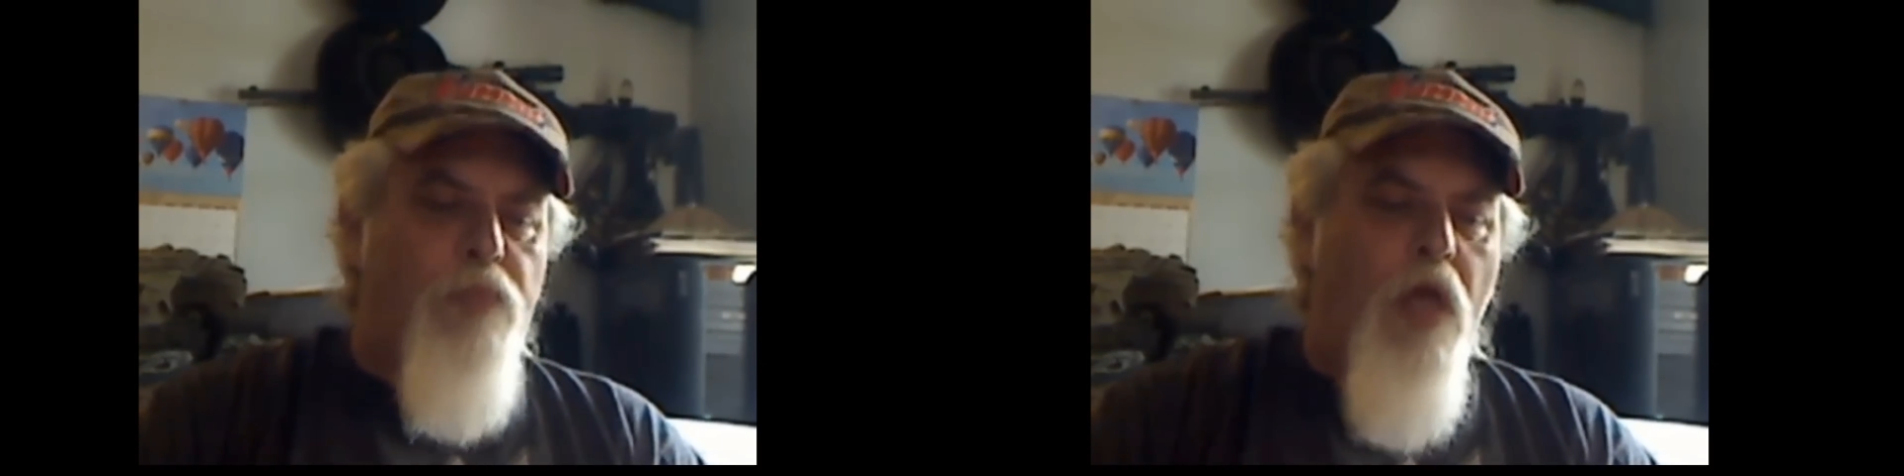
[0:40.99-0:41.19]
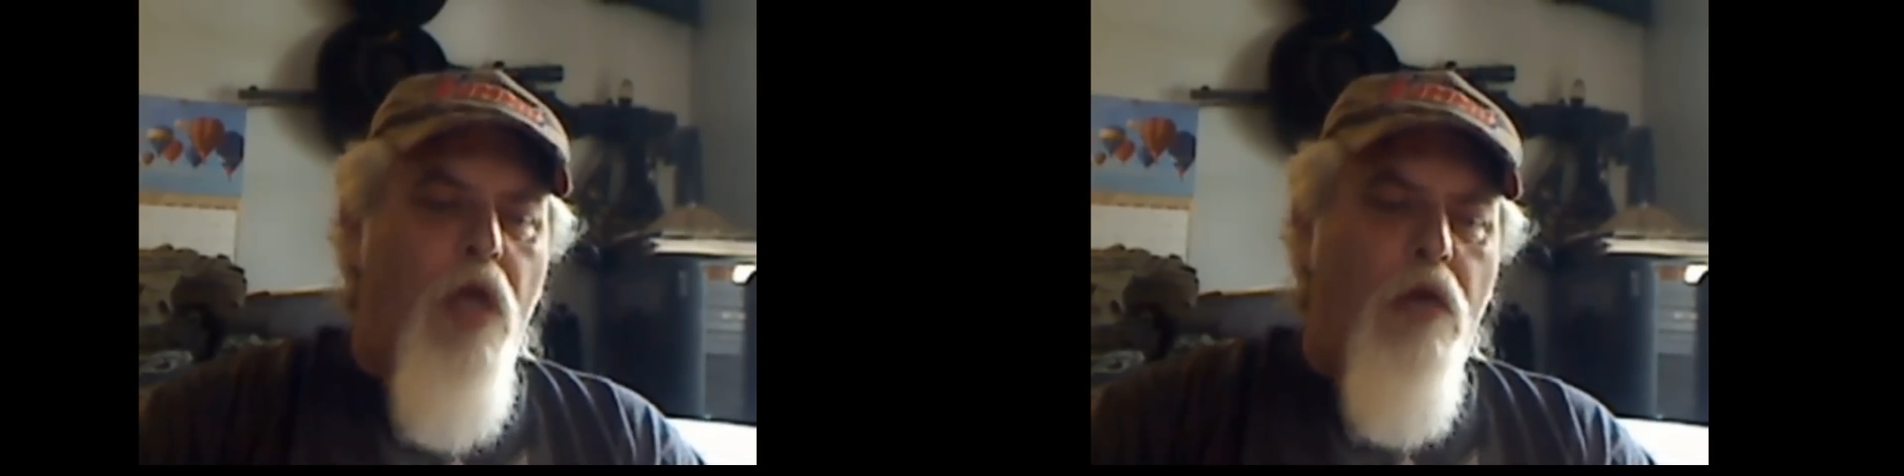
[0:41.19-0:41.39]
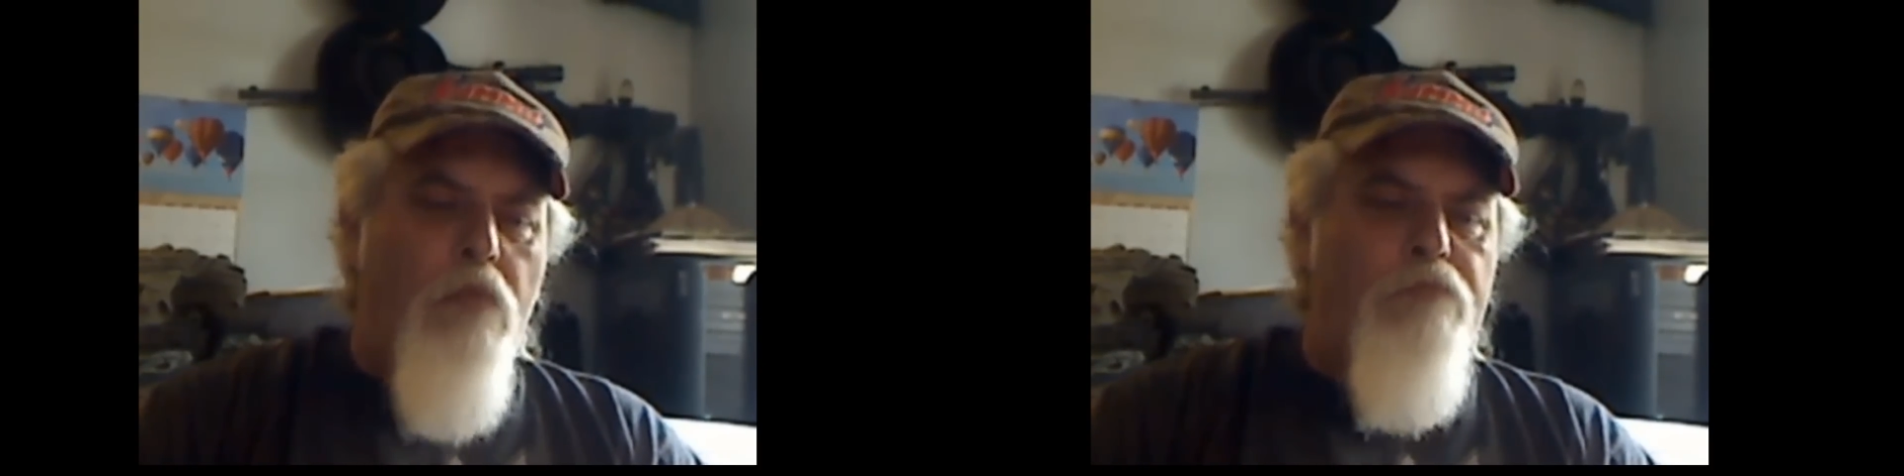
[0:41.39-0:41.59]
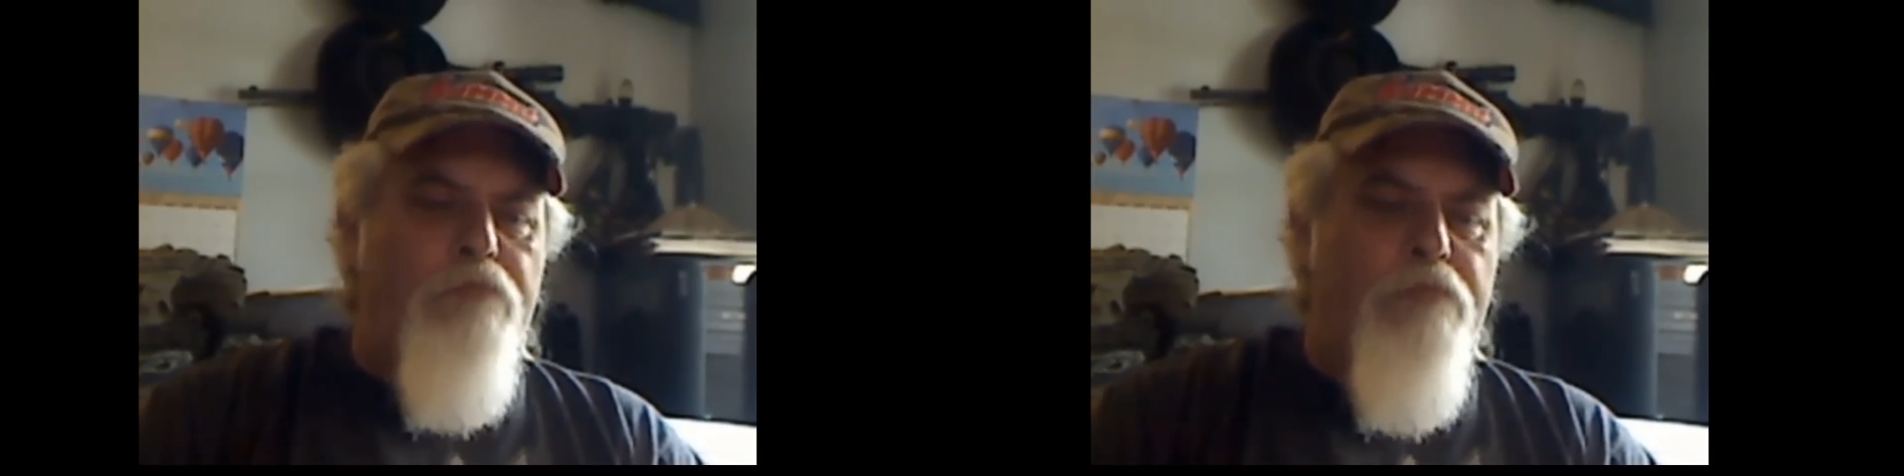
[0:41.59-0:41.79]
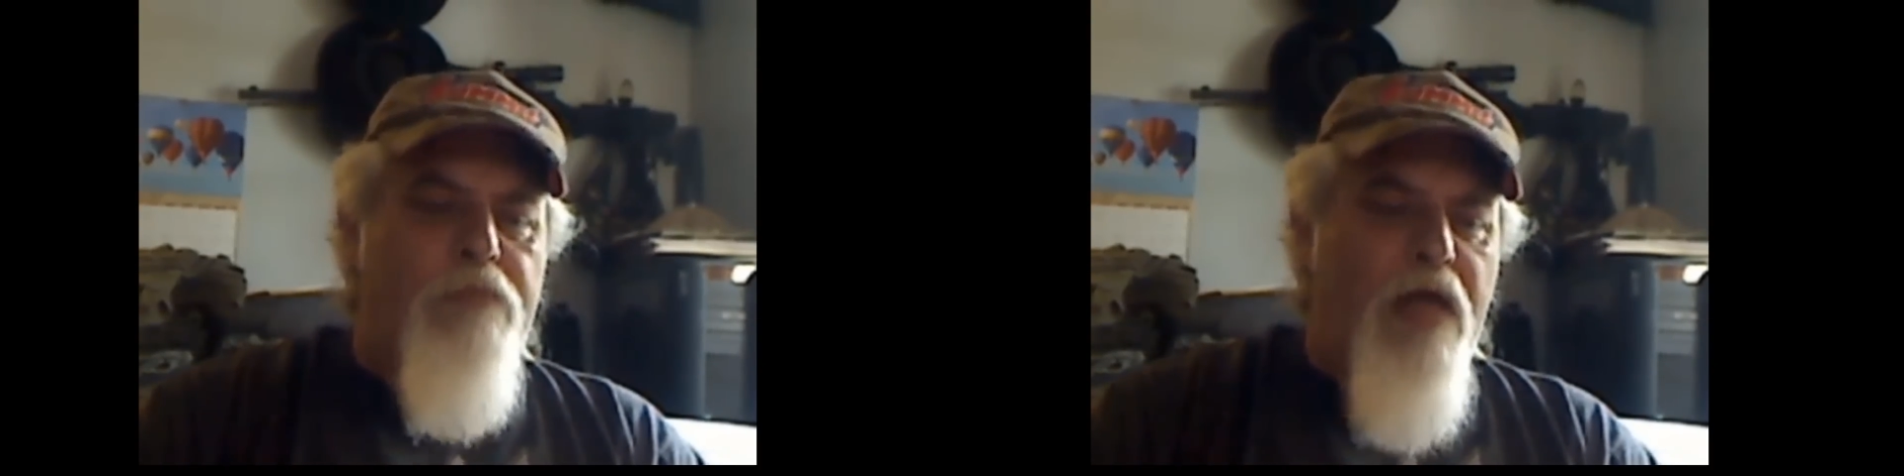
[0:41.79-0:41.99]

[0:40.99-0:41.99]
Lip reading: Um,